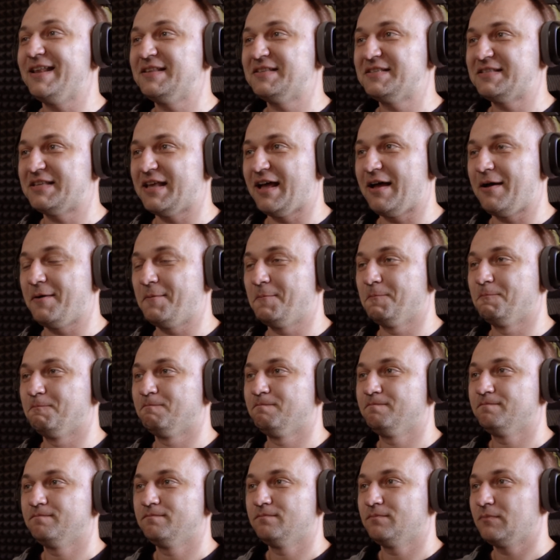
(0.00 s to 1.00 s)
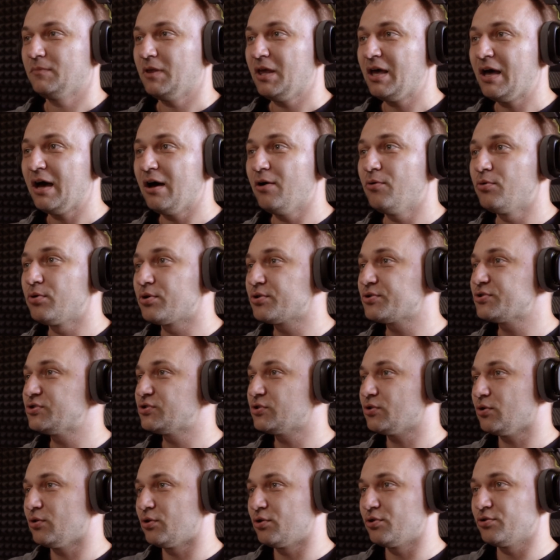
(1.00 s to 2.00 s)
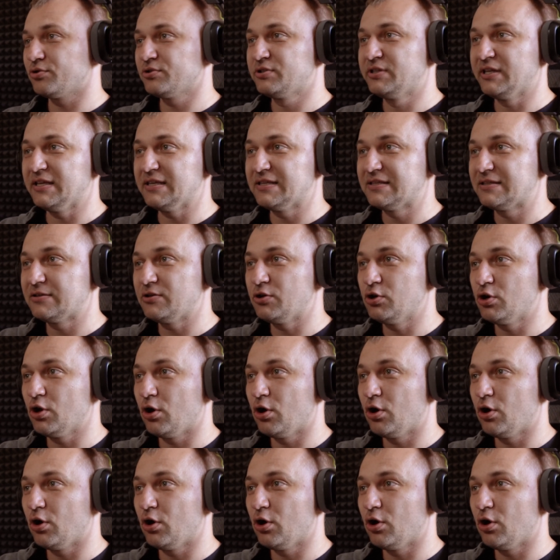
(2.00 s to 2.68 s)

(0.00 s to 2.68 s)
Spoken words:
some colors or this,